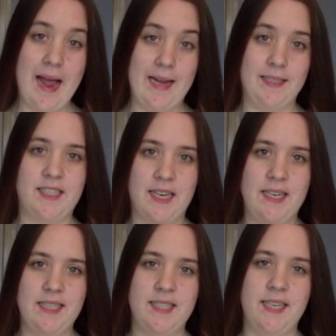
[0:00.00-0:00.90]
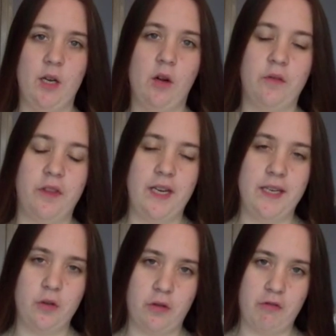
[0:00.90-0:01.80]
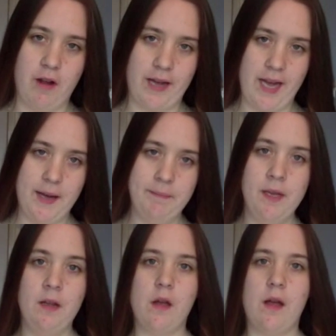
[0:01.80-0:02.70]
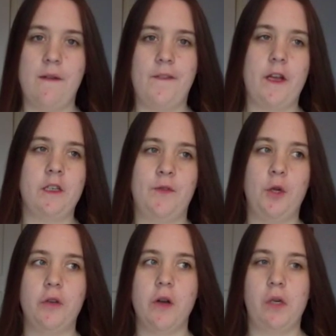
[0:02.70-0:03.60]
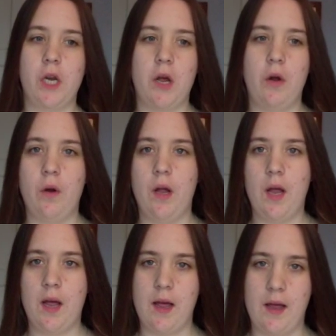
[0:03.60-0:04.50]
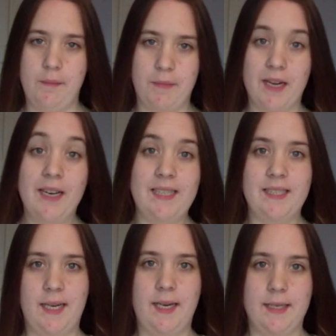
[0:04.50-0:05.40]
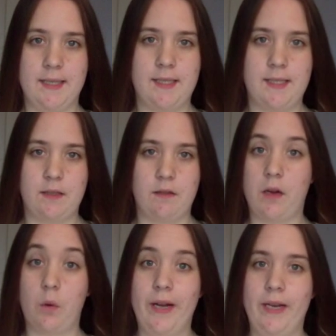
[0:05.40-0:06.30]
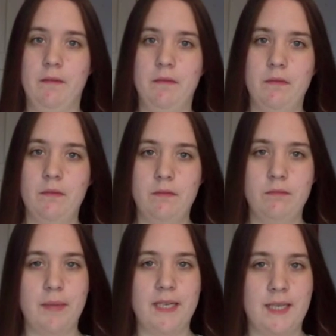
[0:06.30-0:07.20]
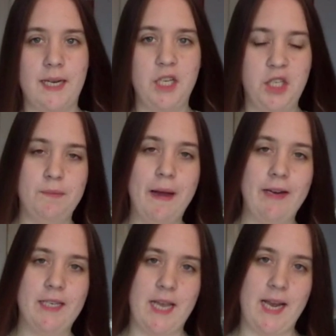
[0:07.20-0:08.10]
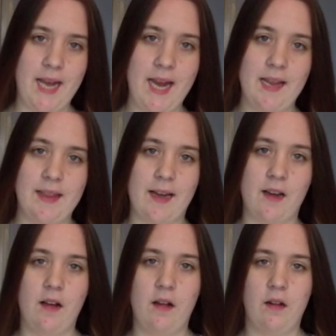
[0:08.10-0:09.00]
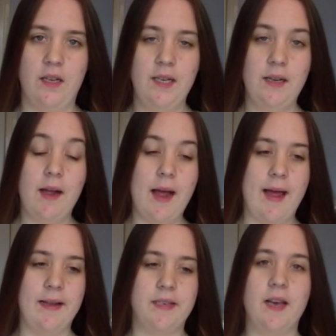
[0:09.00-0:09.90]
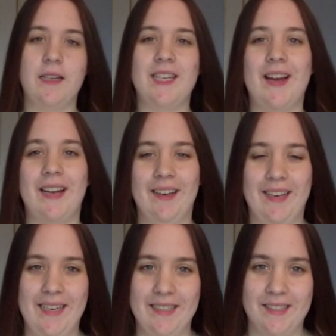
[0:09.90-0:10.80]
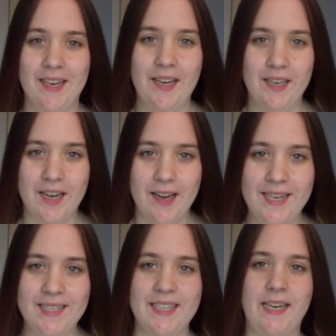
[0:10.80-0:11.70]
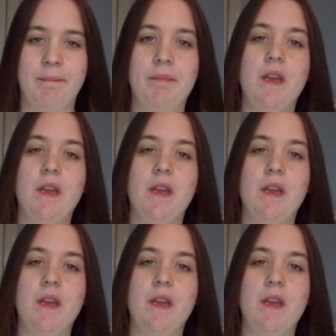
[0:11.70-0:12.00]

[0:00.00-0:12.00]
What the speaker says: as Khaleesi of the Dothraki. For those of you who don't know, Khaleesi is a queen. Basically, she's married to their king, their Khal, and her title is Khaleesi.